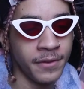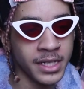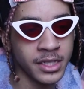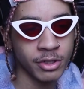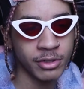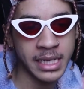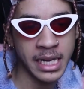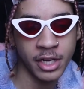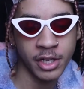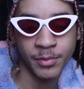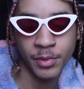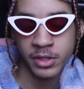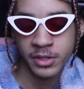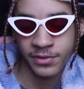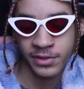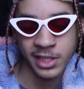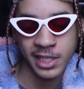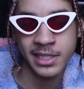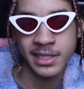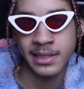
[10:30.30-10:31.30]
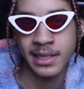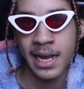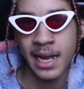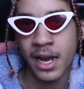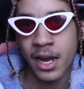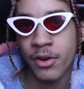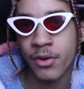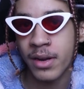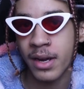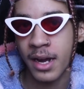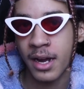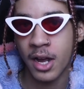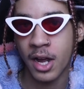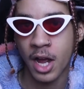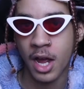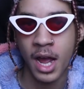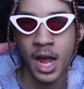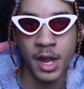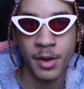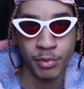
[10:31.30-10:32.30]
Thanks for Tackle Box for sending that out.
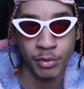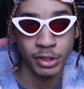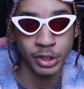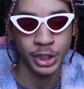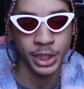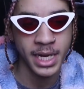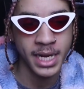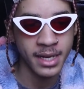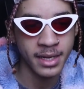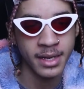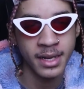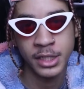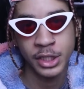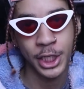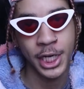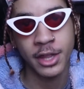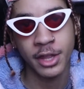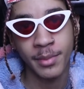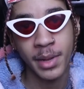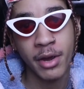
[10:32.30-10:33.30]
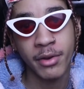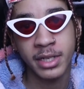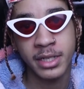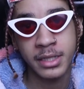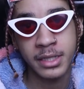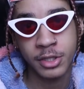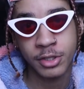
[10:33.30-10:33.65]
I appreciate it. Check them out in the